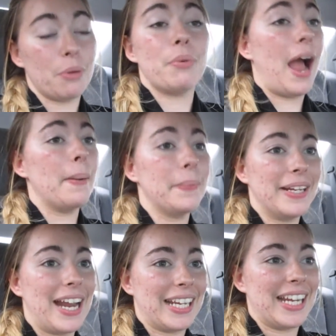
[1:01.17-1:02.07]
So I'm
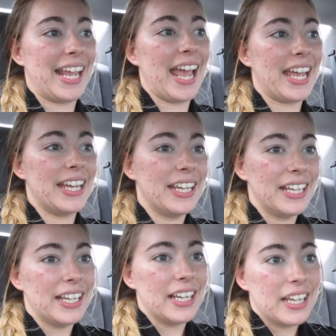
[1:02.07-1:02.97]
probably not gonna get
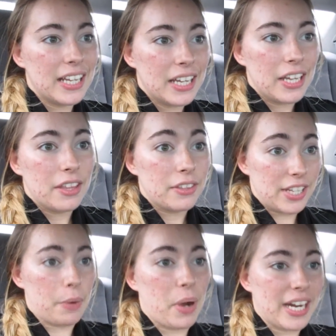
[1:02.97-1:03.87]

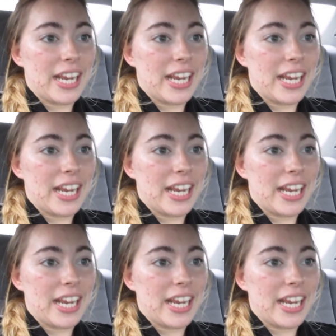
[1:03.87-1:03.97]
day 1